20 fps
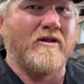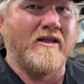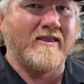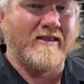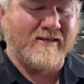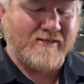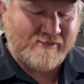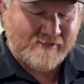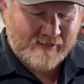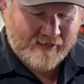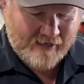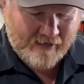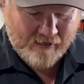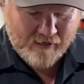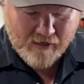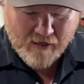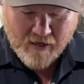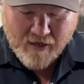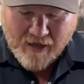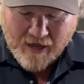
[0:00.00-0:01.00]
in this thing.
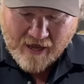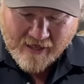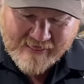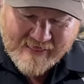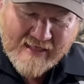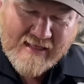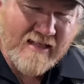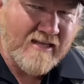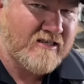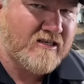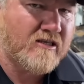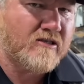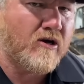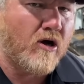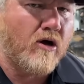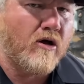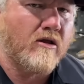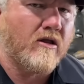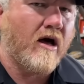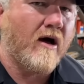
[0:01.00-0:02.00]
I think this is
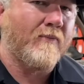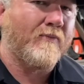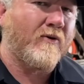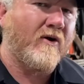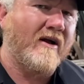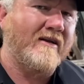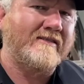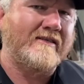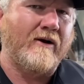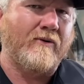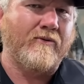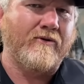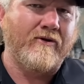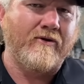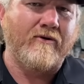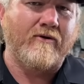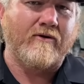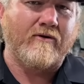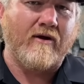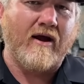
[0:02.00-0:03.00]
all the upgrades that we're
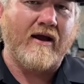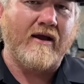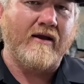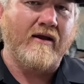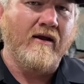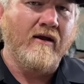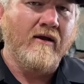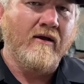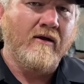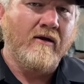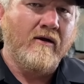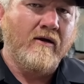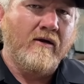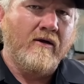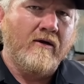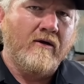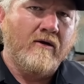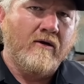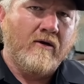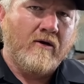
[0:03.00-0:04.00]
doing, right?
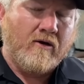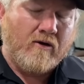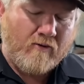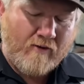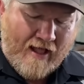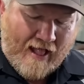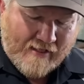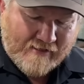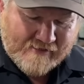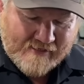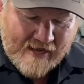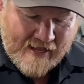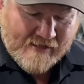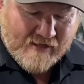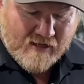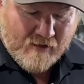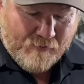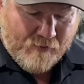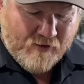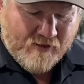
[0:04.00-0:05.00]
We had
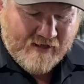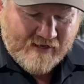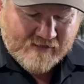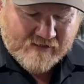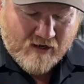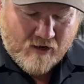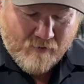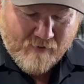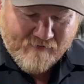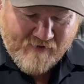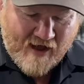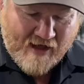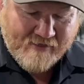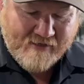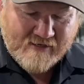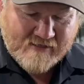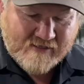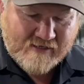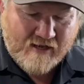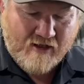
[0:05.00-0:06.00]
intended to put these on. We've had
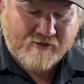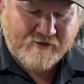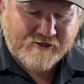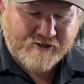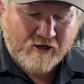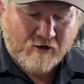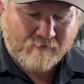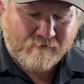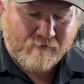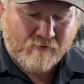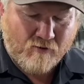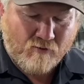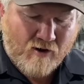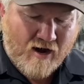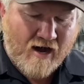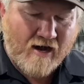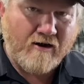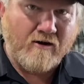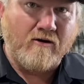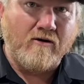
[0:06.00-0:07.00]
these sitting on the shelf for a
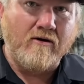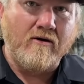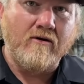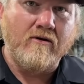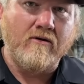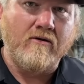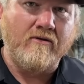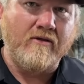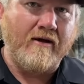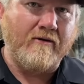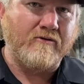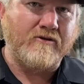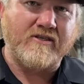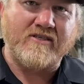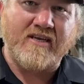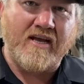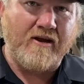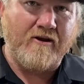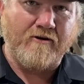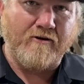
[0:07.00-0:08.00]
while. They were just
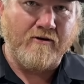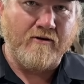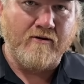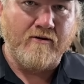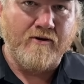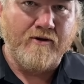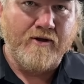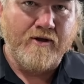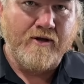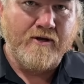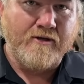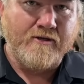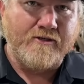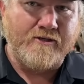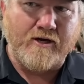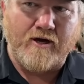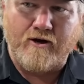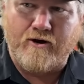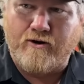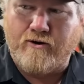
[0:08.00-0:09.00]
here.
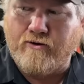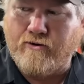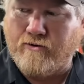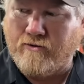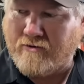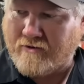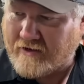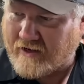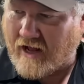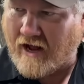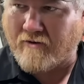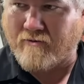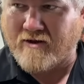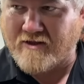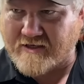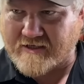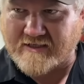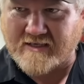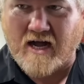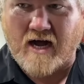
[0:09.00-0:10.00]
So got rid of
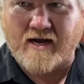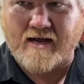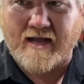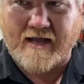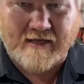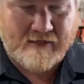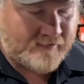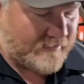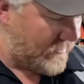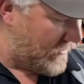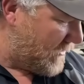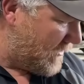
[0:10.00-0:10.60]
the stock heads.